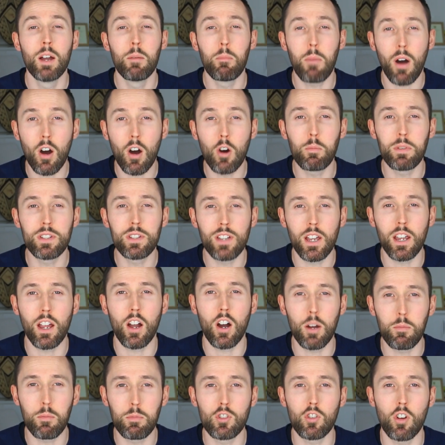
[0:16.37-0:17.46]
but I'll be saying
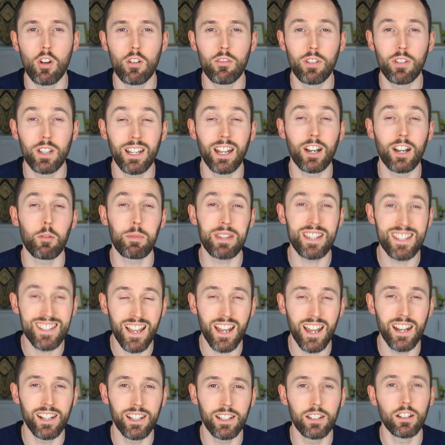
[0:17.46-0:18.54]
hypertrophy and I'll be
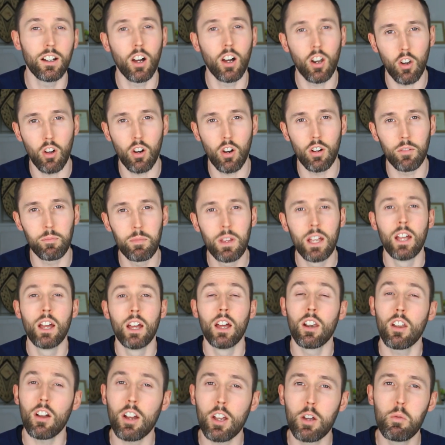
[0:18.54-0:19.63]
saying it a lot,
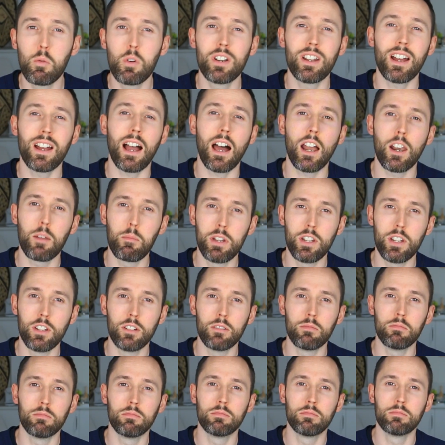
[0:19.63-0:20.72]
like I would
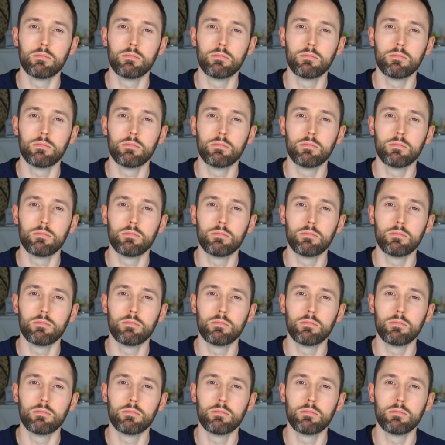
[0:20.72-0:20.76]
aluminium.